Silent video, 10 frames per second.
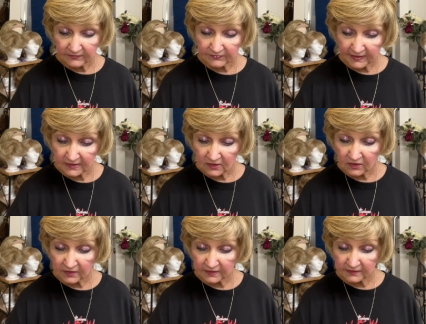They
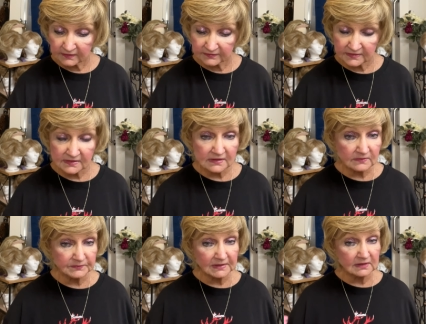are, this is,
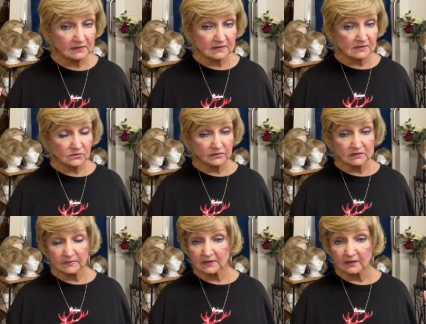be, this is going to
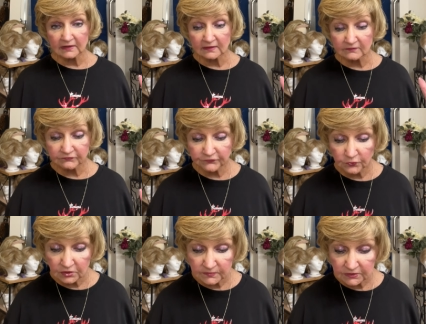be an
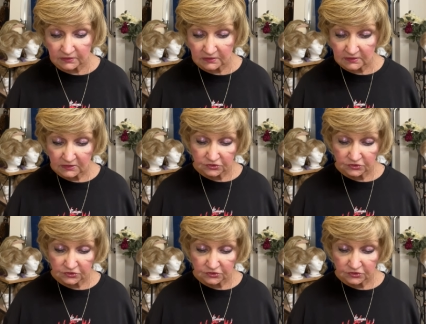informal